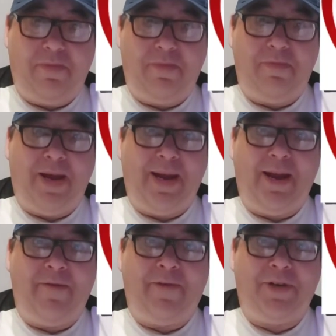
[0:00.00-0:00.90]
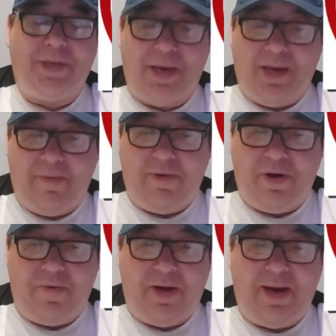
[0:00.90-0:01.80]
made it in first team,
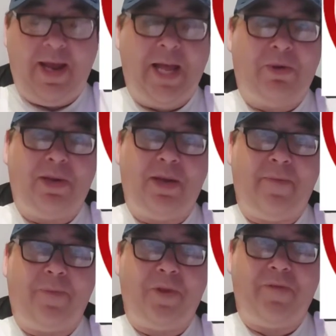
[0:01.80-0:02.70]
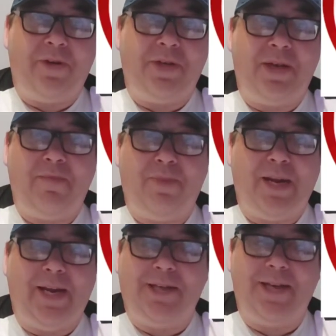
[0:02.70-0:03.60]
not really held a first team
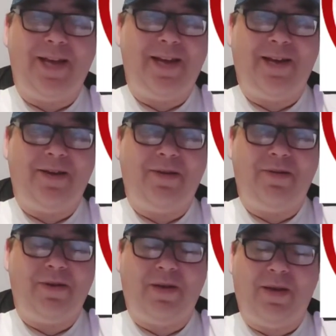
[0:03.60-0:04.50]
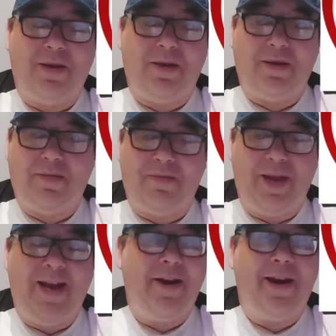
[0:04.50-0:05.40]
place down,
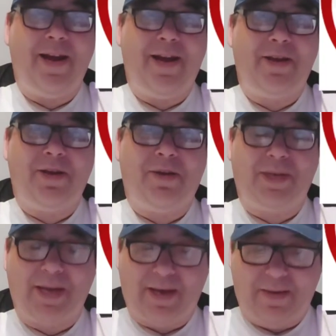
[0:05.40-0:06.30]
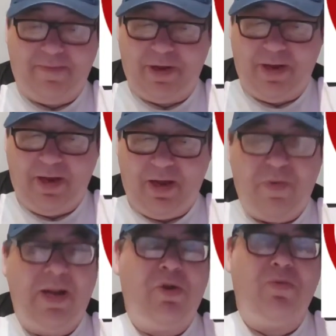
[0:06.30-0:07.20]
in and out all the time.
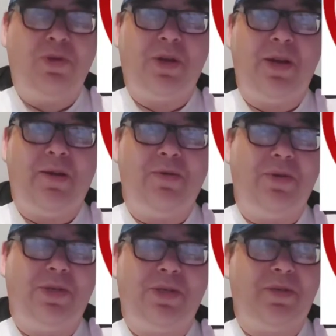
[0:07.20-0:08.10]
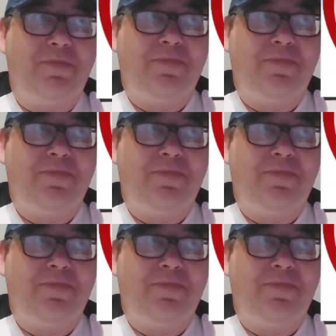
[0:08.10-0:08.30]
When it comes on, he looks,